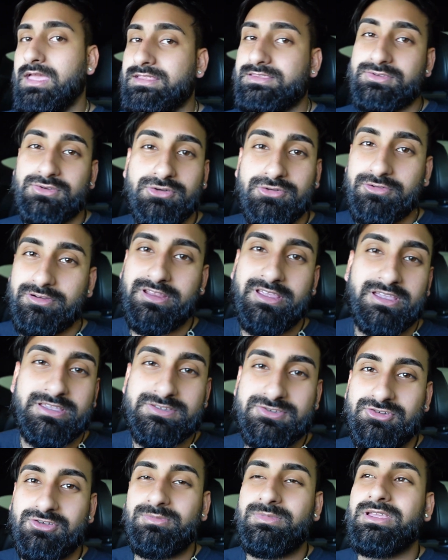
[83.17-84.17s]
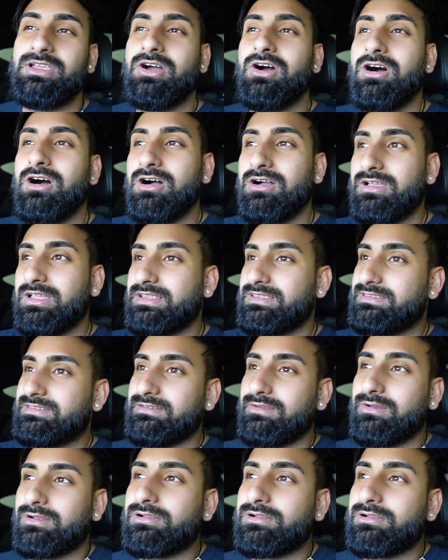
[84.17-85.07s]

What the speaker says: It's already extremely hot. It's